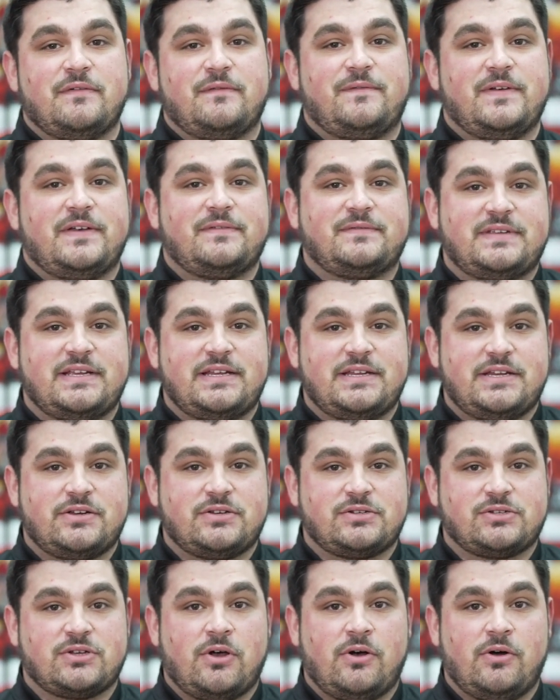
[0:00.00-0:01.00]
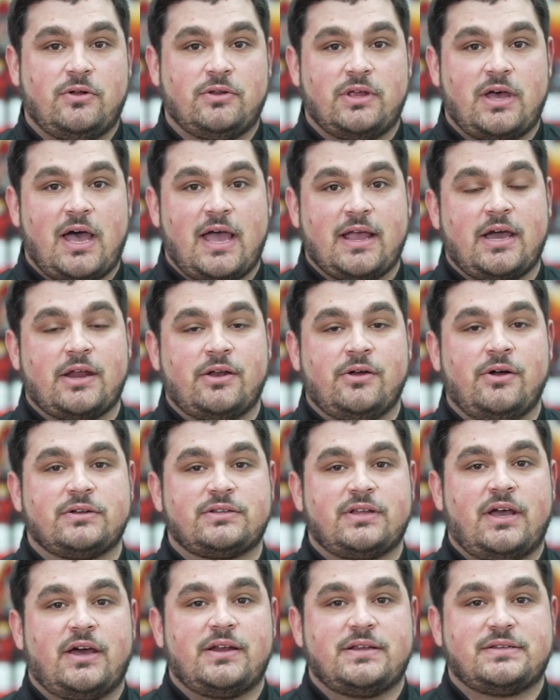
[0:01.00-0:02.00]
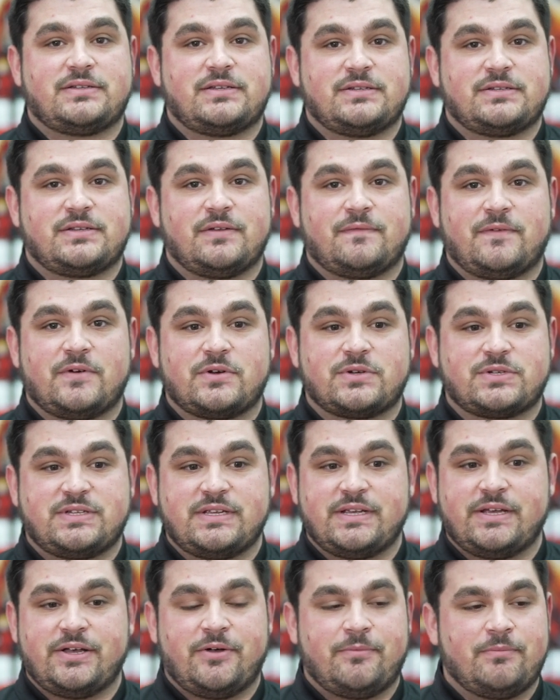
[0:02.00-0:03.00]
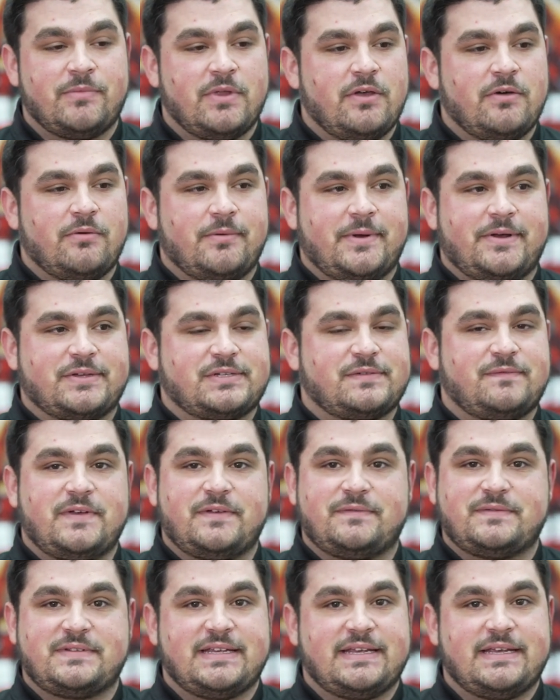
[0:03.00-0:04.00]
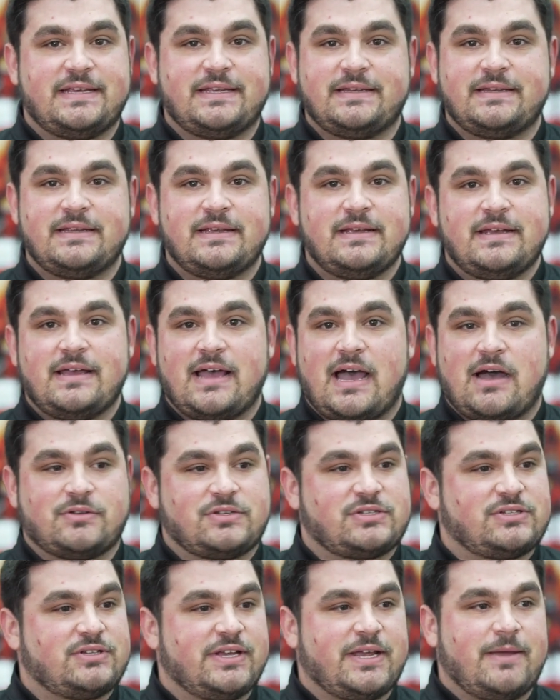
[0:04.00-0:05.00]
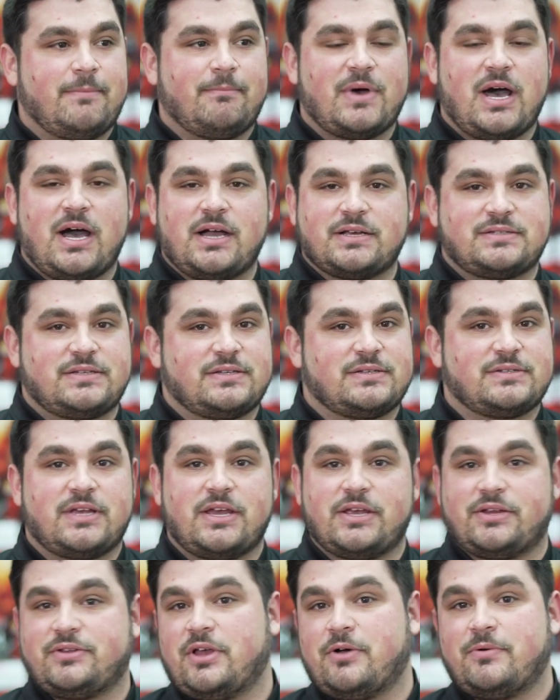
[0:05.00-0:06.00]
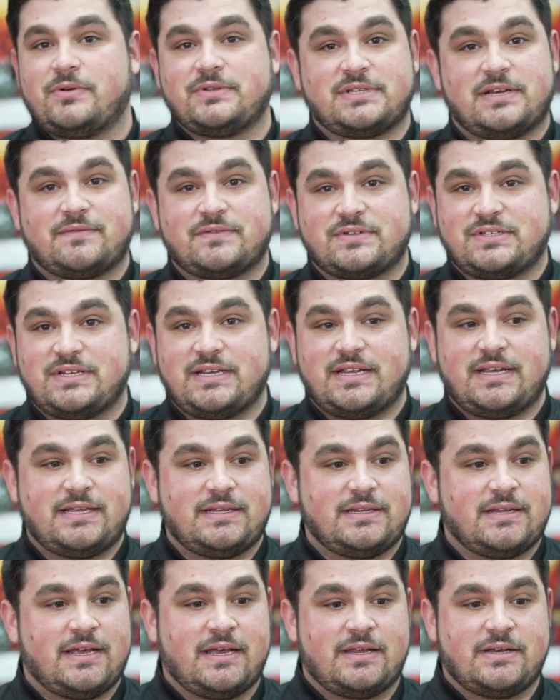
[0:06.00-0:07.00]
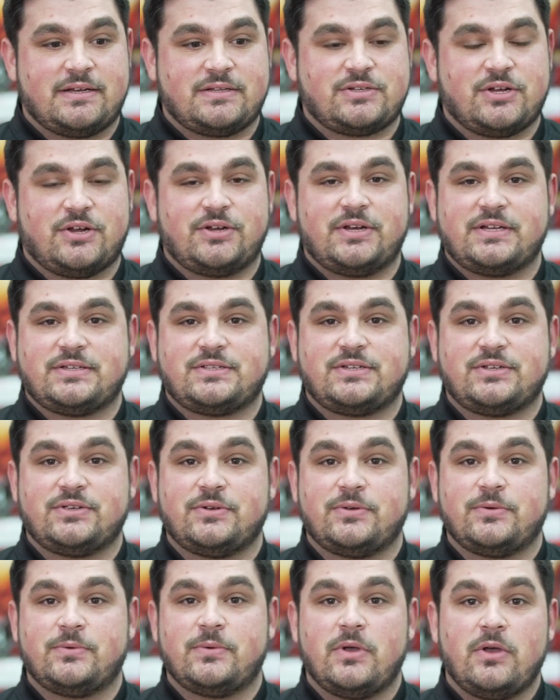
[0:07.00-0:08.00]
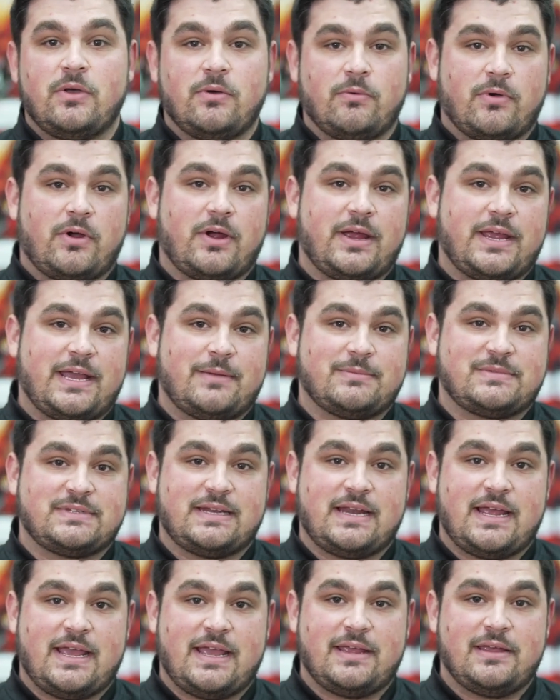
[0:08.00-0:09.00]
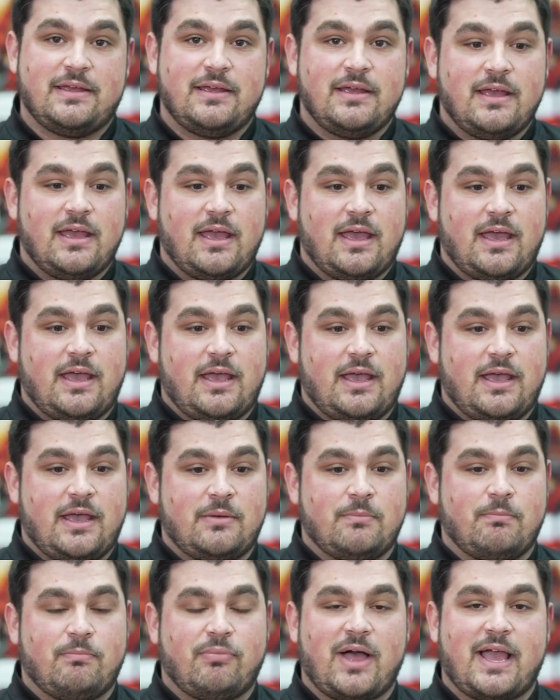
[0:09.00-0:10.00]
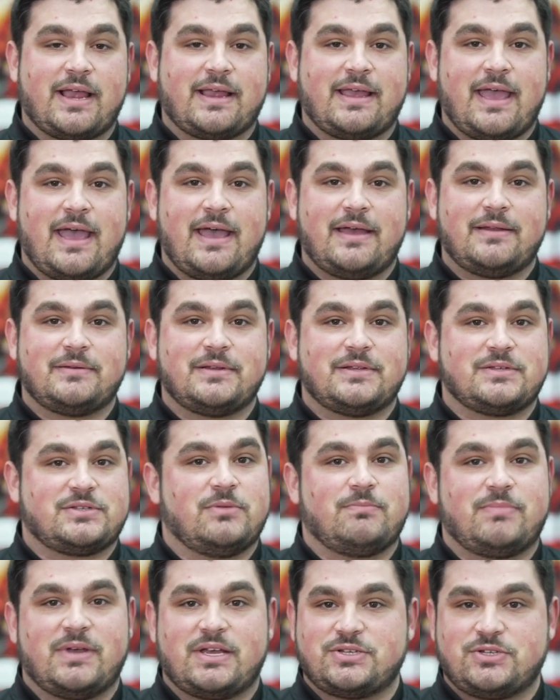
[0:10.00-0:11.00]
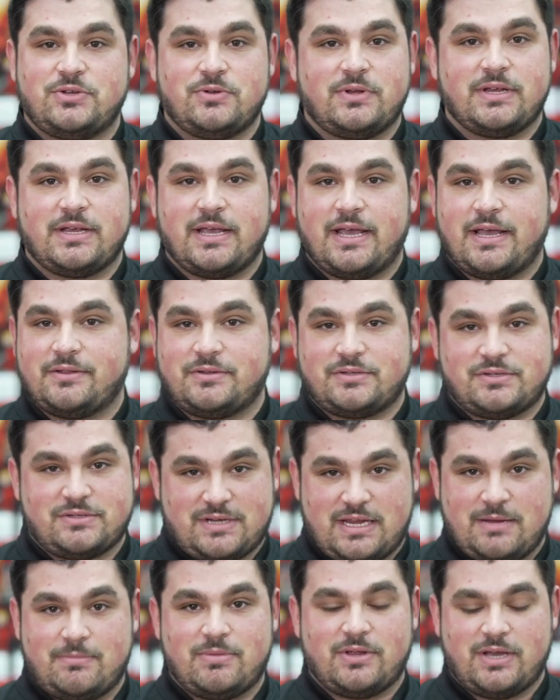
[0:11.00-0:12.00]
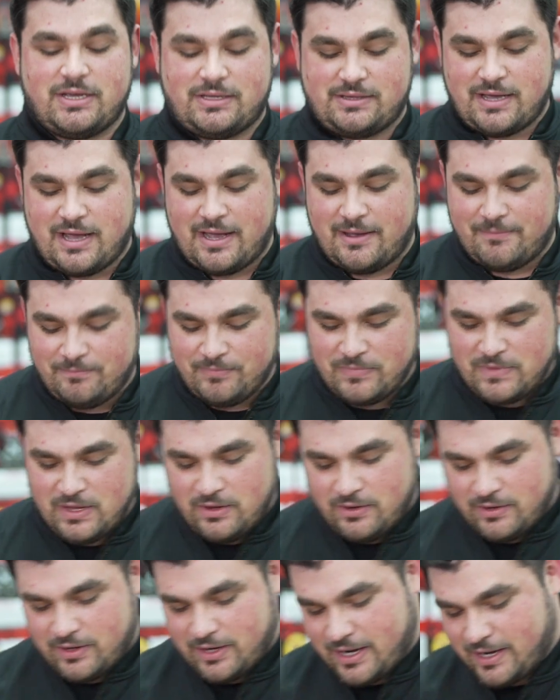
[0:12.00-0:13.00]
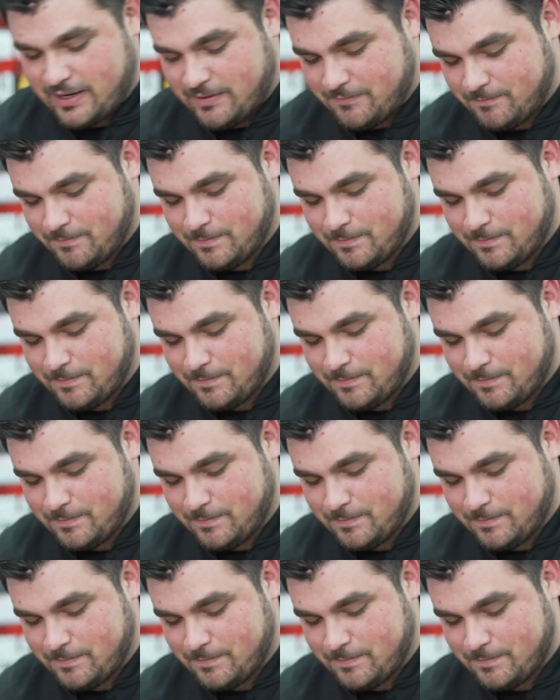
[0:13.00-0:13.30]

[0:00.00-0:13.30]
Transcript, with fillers: 15 years old. I got hooked on it since the first deal. When I was 15, I was slinging boxes like no one's ever seen, and it turned into where I am today. And Black Cat is the best you can get. Just keep it like that. Okay,